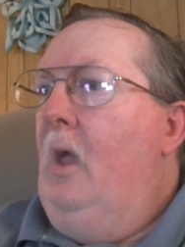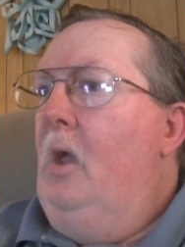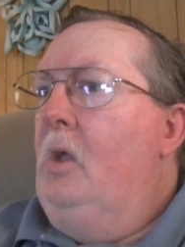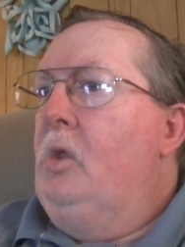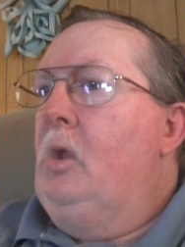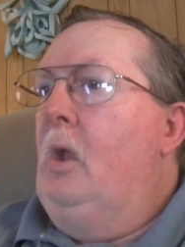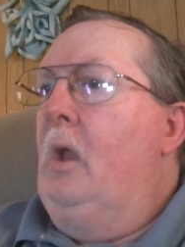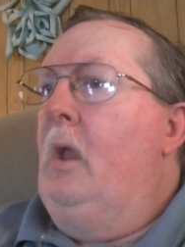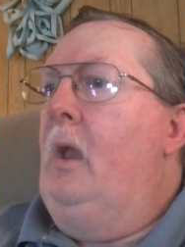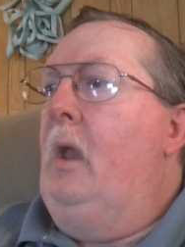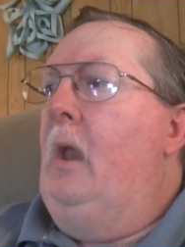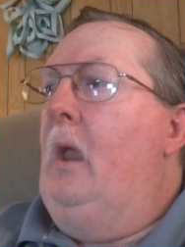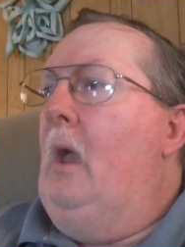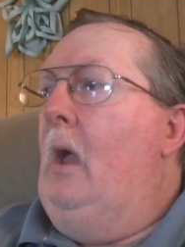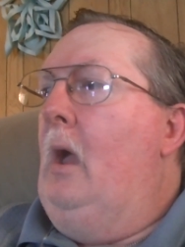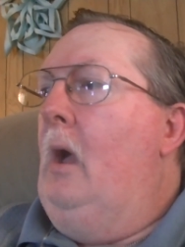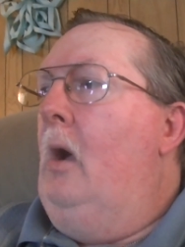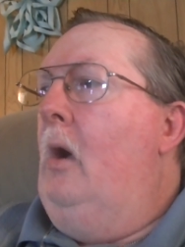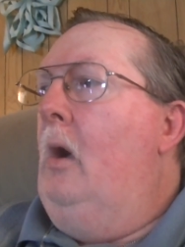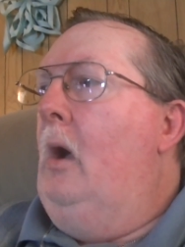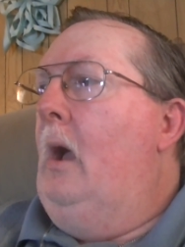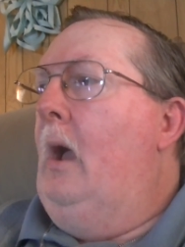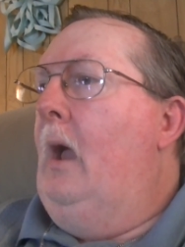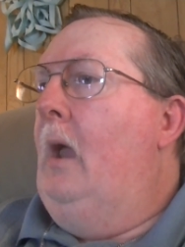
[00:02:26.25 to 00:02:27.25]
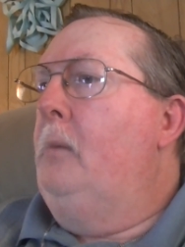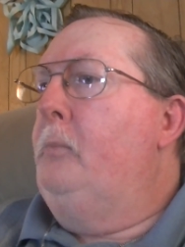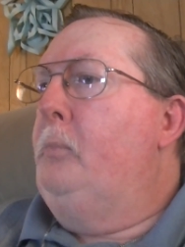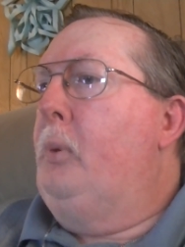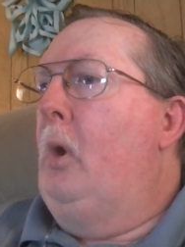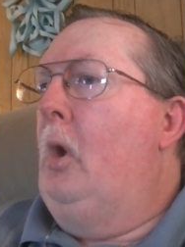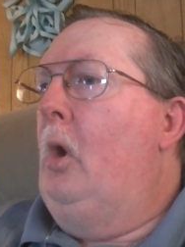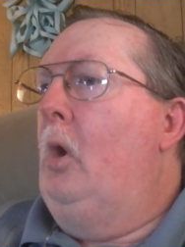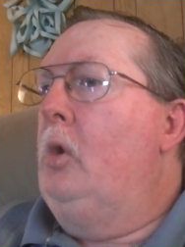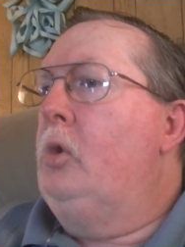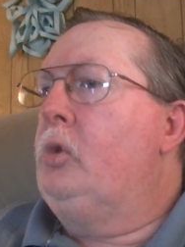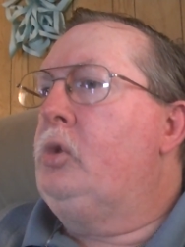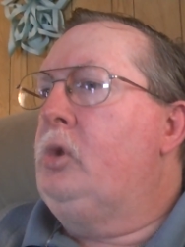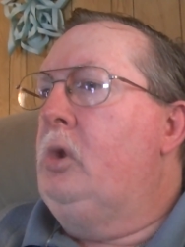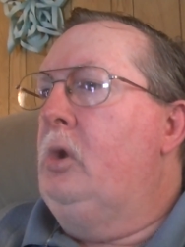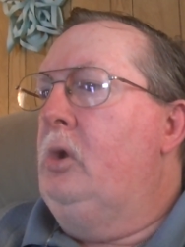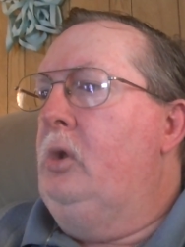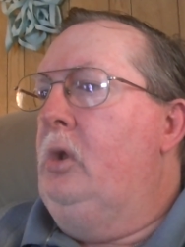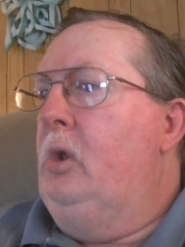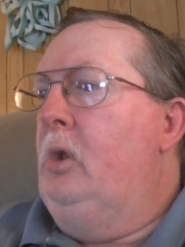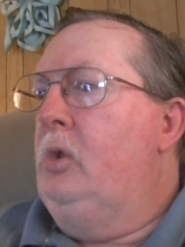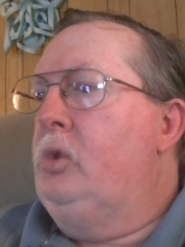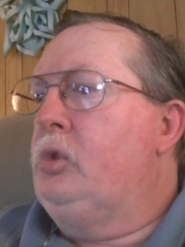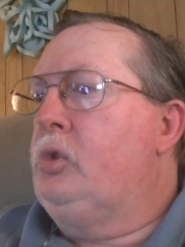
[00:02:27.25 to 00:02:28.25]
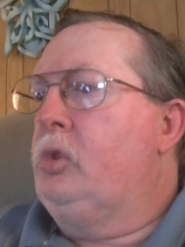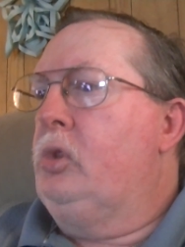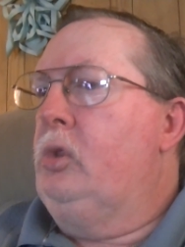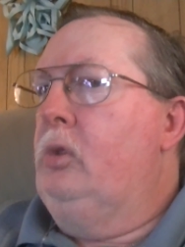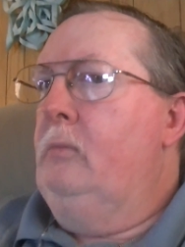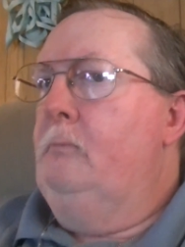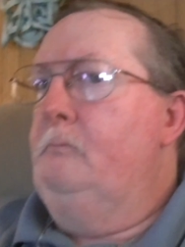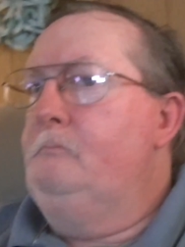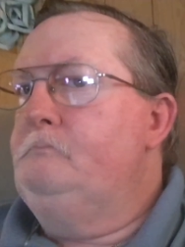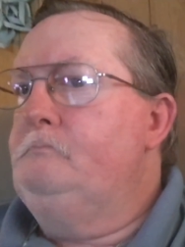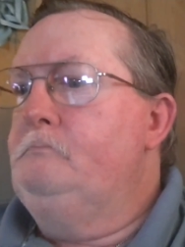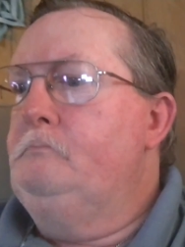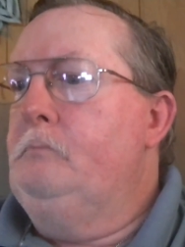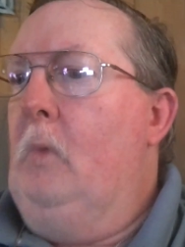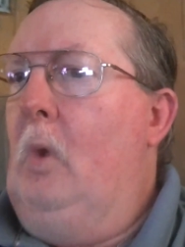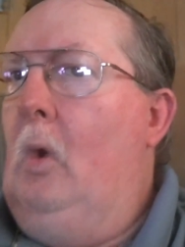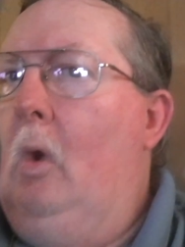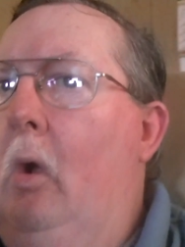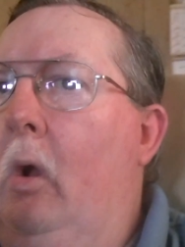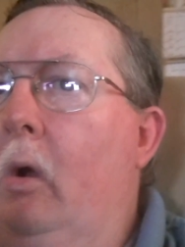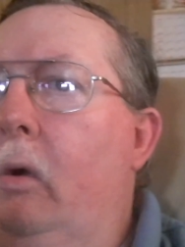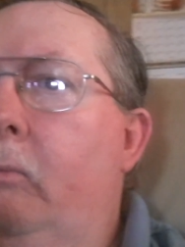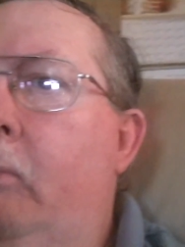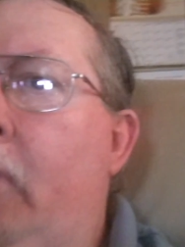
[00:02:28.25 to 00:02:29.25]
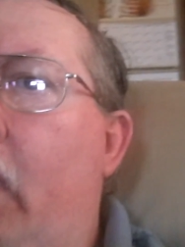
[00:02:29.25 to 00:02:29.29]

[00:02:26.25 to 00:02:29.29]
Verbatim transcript: Anyhow, I posted this on